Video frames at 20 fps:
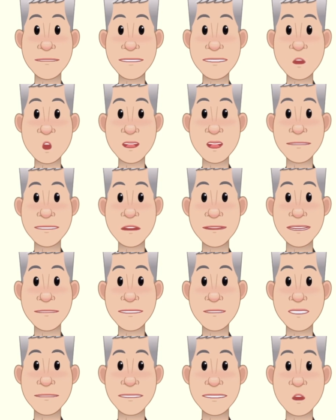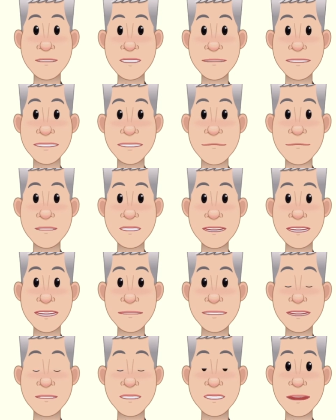Also, the insect cannot
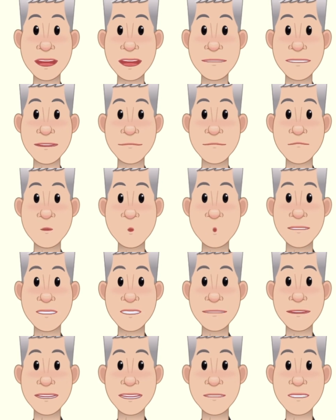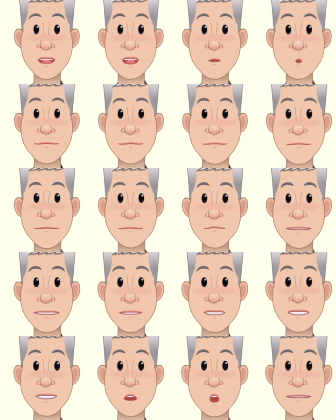easily change the amount of hemolymph moving
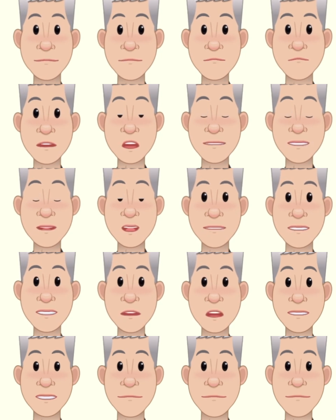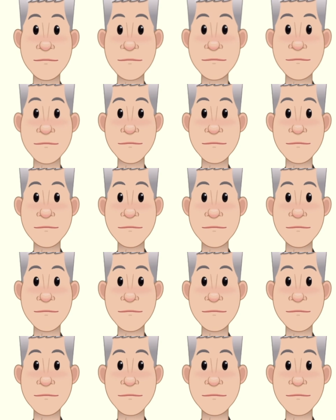to different parts of its body.